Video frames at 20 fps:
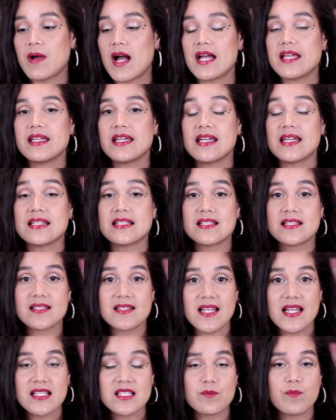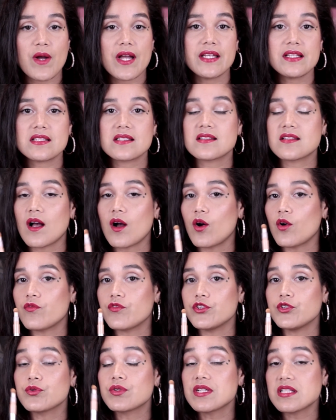by it. It sets by
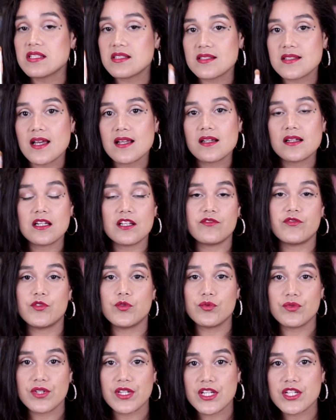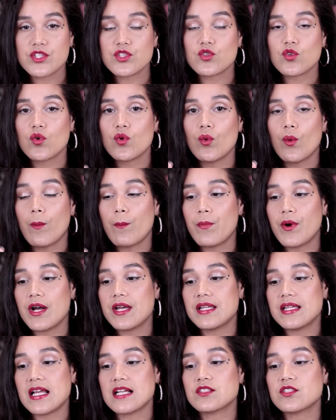itself. You can set it if you need to,
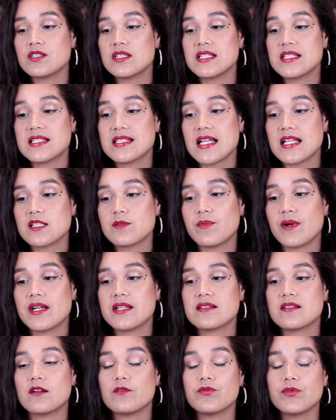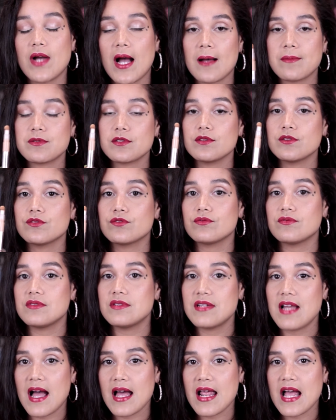but it actually sets by itself. You absolutely do
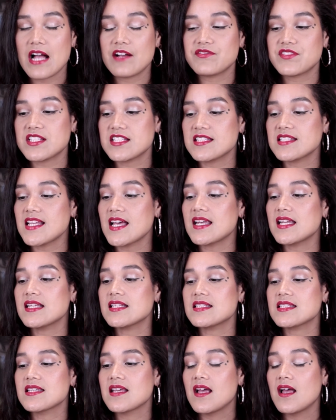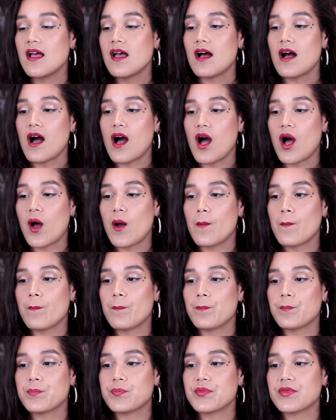not have to set it.
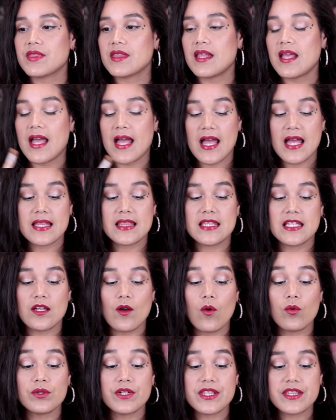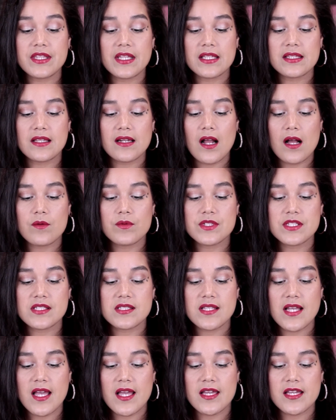The only thing that I would
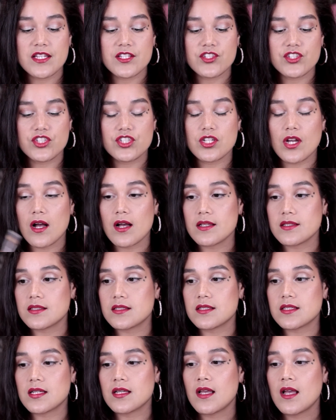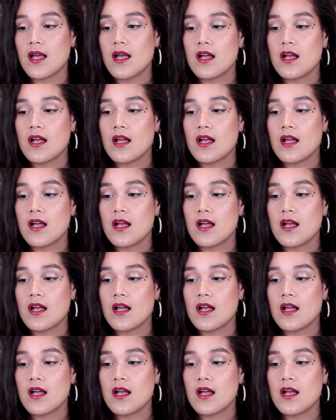say is just